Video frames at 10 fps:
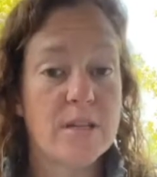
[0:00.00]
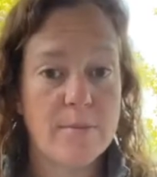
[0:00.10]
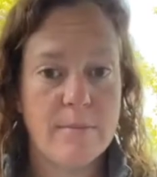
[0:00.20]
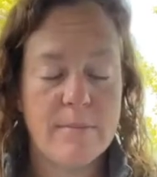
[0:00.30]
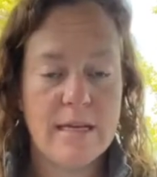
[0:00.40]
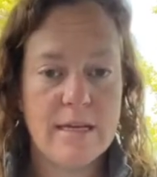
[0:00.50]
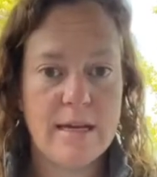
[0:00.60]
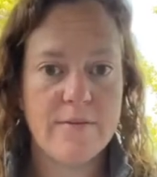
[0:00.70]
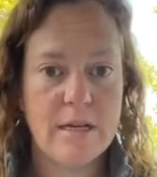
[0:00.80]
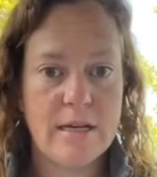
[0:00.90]
them in
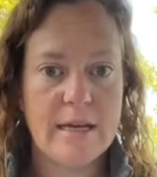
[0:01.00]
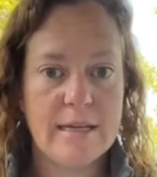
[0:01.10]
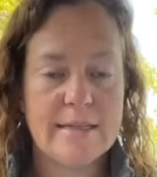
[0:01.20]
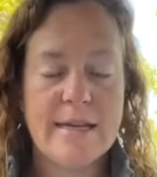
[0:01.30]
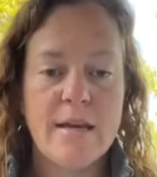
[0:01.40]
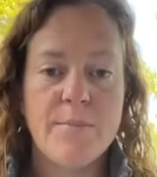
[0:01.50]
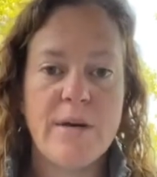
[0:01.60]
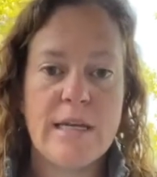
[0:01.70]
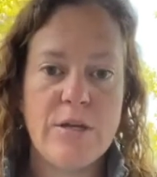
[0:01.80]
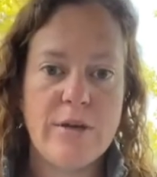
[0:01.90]
every night,
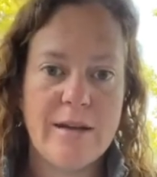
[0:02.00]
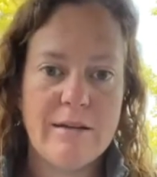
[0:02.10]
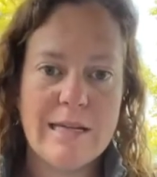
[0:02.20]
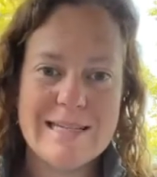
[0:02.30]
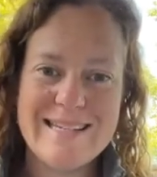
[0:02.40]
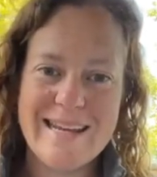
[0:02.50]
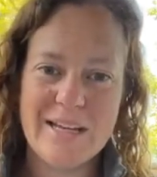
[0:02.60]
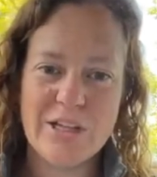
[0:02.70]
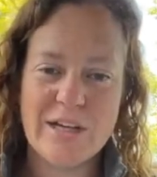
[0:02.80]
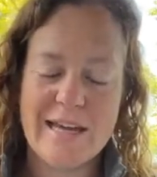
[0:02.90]
but you kind of need to take
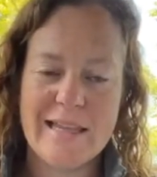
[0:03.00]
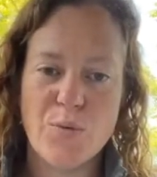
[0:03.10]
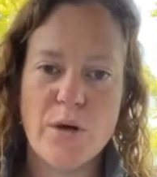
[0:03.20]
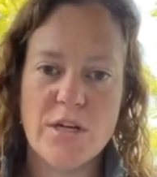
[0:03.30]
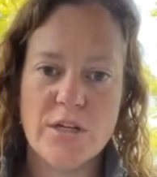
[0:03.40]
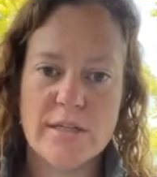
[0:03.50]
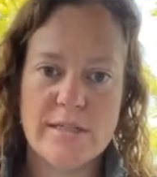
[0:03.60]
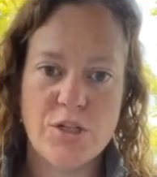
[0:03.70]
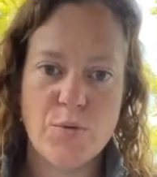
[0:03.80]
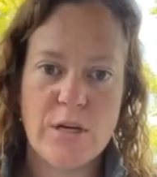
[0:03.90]
a look at, like, what your
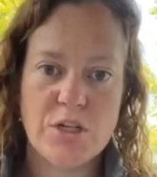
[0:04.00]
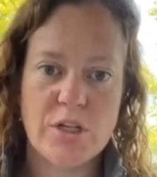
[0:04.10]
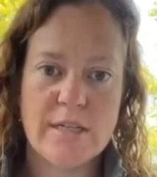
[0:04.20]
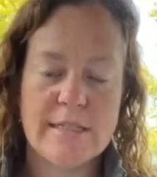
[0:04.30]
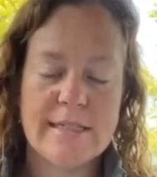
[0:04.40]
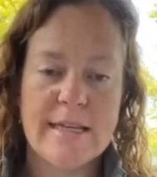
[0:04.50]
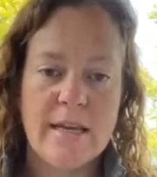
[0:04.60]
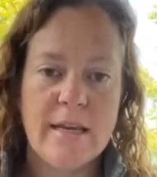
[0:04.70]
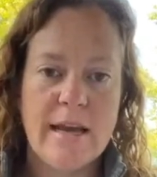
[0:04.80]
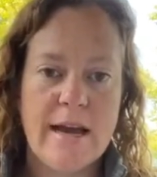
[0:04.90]
situation is
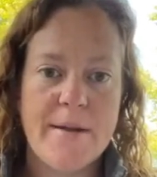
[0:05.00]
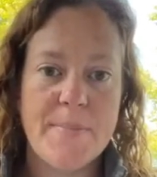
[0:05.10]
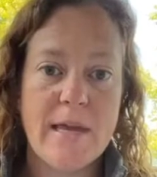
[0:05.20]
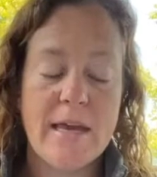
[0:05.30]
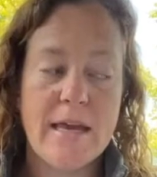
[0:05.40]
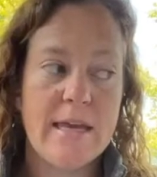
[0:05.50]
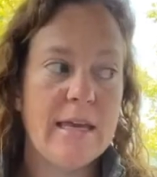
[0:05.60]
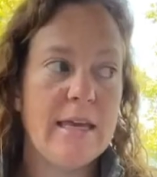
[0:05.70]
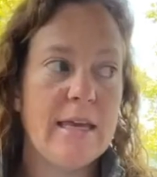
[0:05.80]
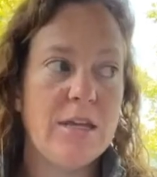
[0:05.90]

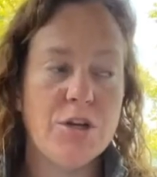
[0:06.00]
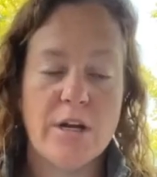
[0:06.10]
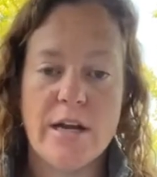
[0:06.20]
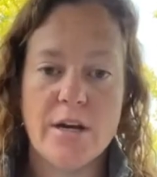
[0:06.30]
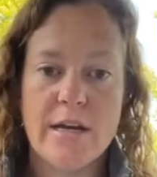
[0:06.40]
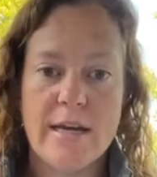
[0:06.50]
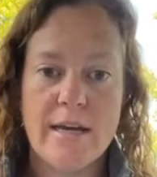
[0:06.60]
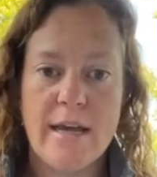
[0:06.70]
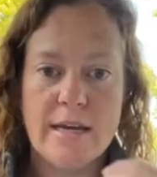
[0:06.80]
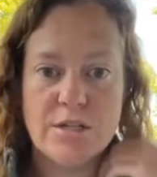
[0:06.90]
in your area
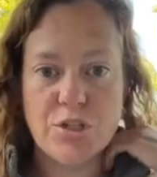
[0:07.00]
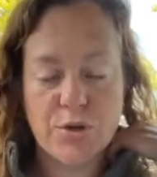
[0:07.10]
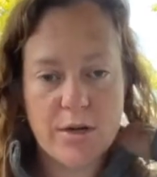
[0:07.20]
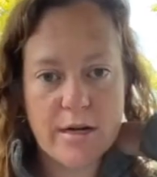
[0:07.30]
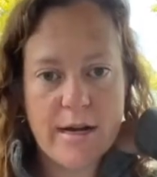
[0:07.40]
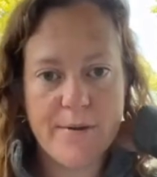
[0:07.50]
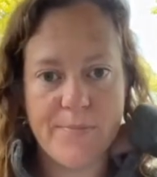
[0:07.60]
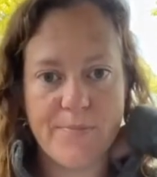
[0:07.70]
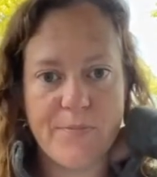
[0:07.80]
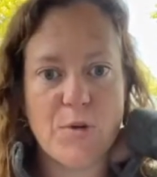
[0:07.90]
and your
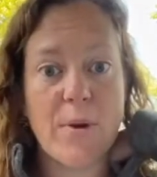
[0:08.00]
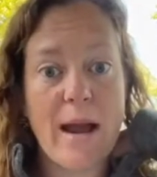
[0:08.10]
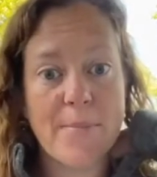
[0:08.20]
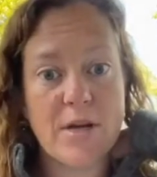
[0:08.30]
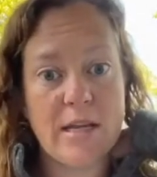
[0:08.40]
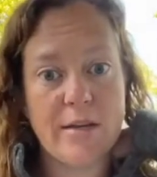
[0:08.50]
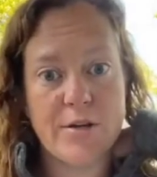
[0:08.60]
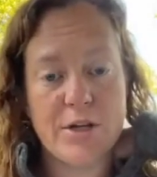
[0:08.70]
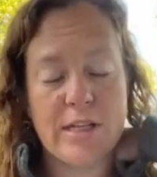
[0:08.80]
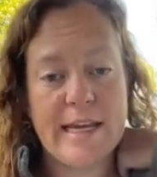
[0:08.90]
property or
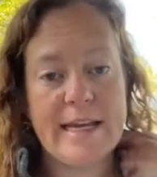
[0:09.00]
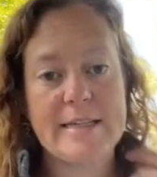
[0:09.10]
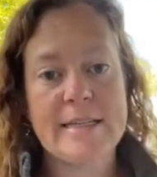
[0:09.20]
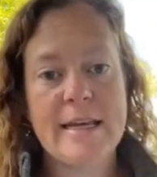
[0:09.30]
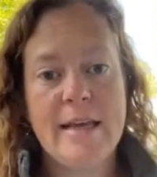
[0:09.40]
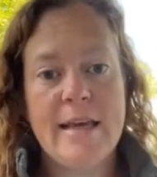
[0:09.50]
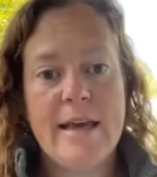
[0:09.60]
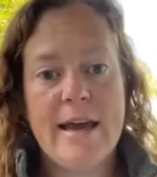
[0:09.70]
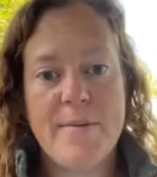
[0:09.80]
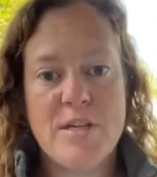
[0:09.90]
your land,
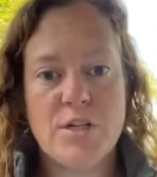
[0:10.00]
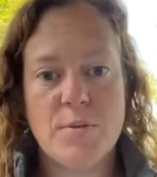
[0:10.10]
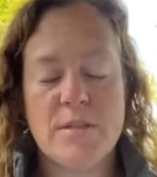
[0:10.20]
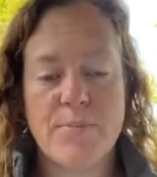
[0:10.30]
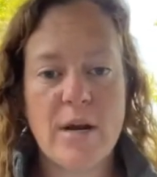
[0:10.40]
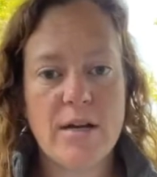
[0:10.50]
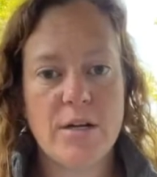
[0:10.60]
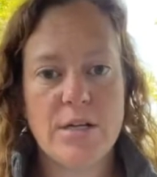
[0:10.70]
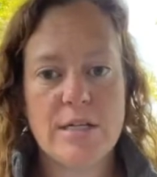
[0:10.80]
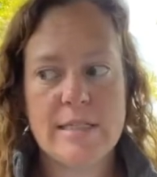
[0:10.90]
in terms of
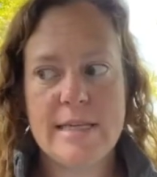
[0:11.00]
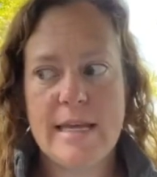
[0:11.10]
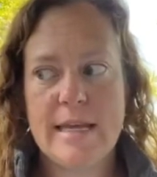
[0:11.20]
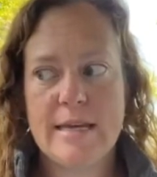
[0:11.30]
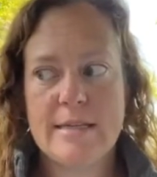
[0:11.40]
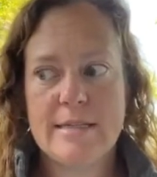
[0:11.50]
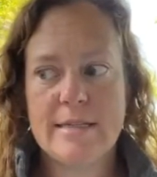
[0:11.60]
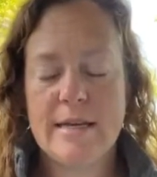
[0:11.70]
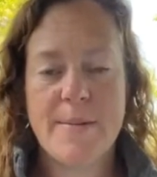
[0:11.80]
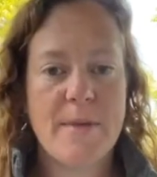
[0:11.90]
predators and
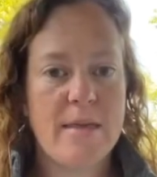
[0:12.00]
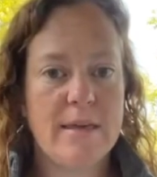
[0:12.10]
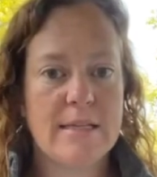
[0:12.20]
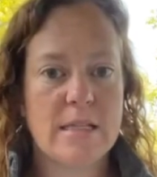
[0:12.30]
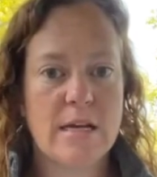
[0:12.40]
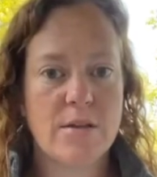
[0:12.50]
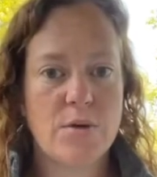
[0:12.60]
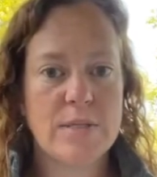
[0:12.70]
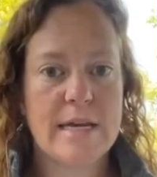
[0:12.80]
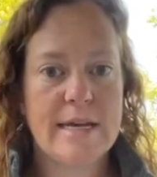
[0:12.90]
things along
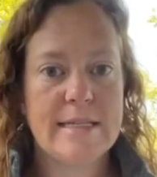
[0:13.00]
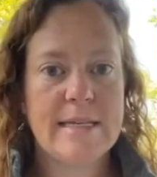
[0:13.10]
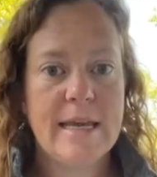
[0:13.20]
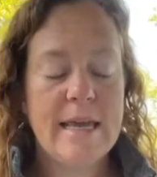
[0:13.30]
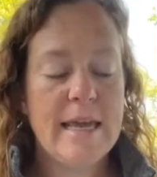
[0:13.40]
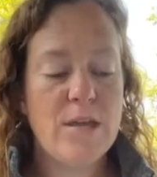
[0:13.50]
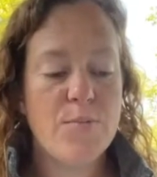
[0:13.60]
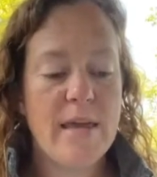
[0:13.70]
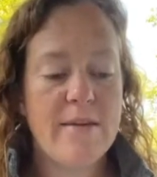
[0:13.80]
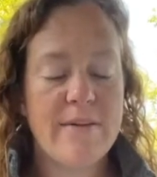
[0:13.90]
those lines. You
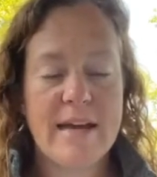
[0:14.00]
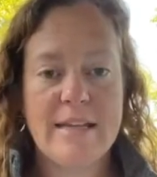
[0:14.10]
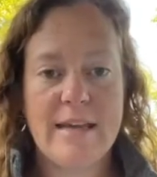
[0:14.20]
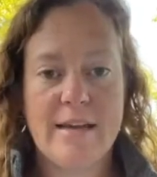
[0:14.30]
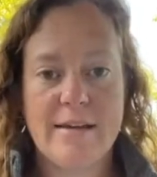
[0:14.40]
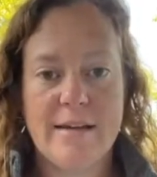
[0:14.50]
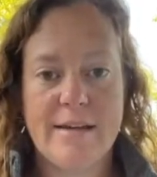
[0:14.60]
may find that